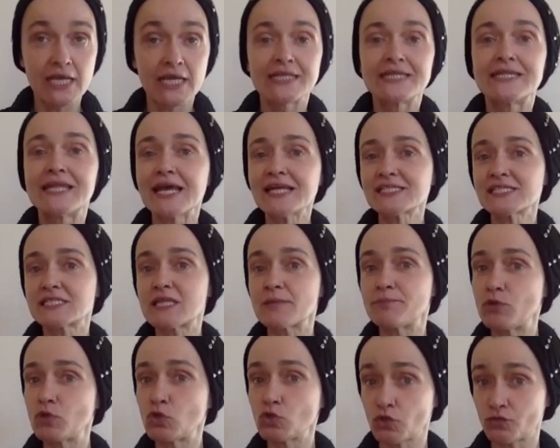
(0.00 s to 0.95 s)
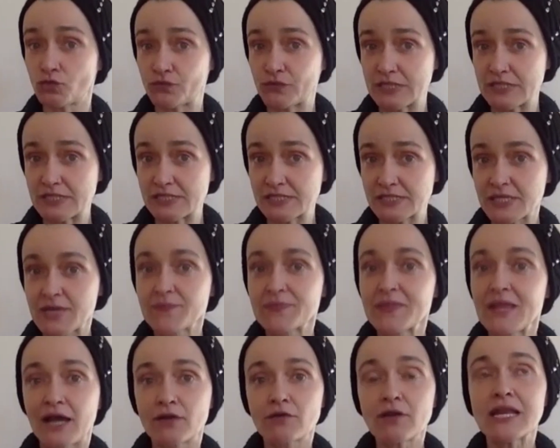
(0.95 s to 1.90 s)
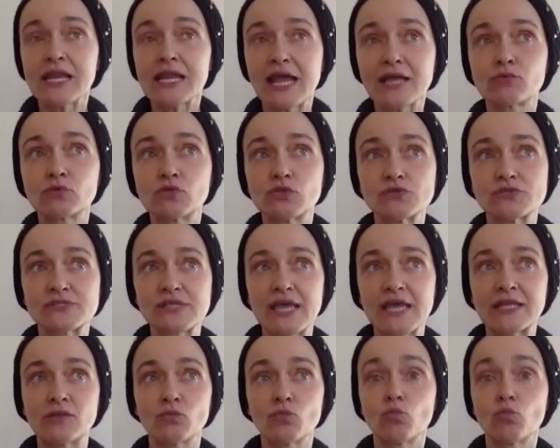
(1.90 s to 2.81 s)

That's the beauty of this. I really like what you said.